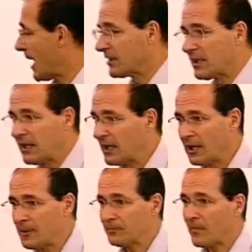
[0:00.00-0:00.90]
and
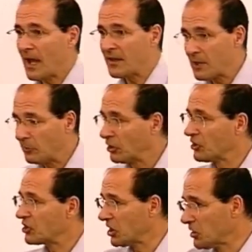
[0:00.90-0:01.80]
they will
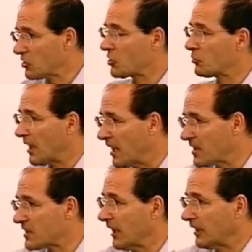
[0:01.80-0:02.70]
continue to
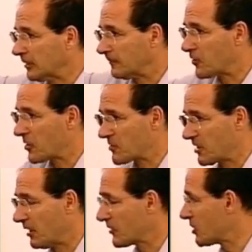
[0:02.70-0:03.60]
raise income for
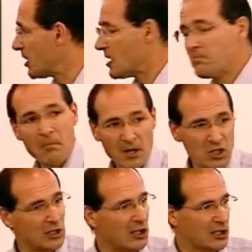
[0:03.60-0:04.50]
themselves
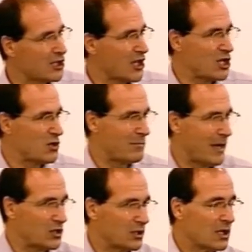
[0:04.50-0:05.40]
much longer than you
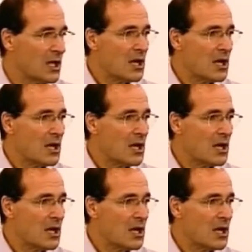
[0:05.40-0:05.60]
imagine.